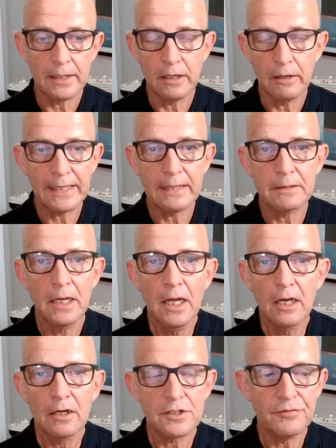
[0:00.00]
I get
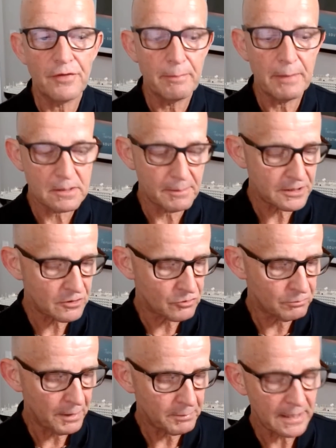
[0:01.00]
lots of emails and messages
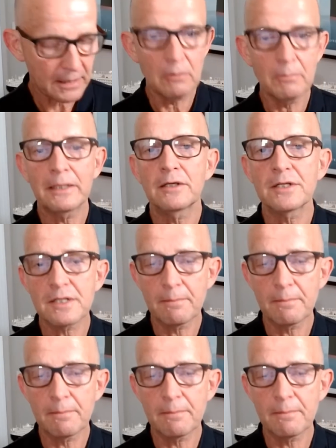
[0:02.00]
from people saying, "Oh my goodness,